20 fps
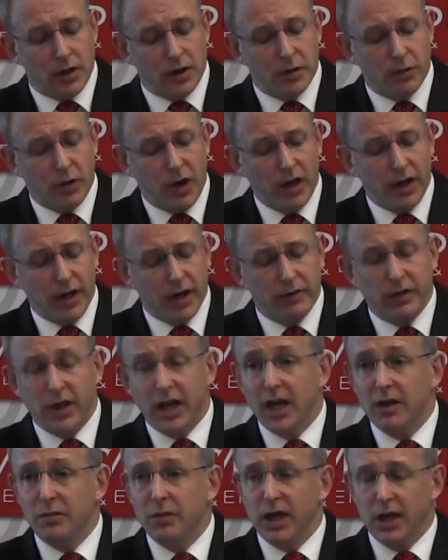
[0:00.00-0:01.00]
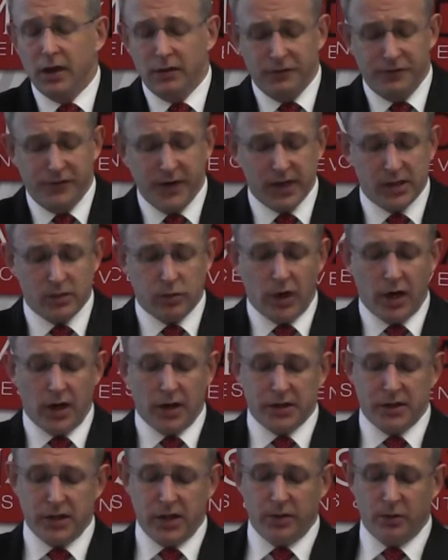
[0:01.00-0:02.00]
The rollout of the NBN fixed
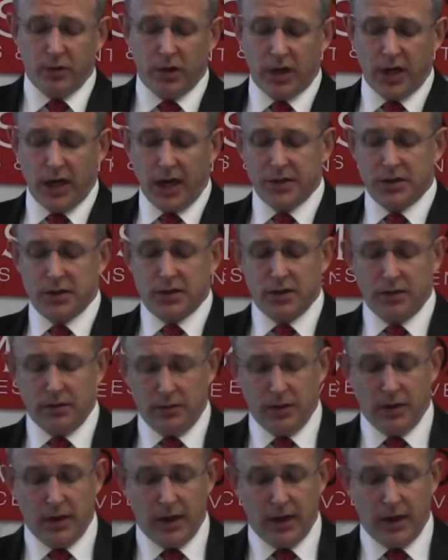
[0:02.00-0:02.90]
wireless network has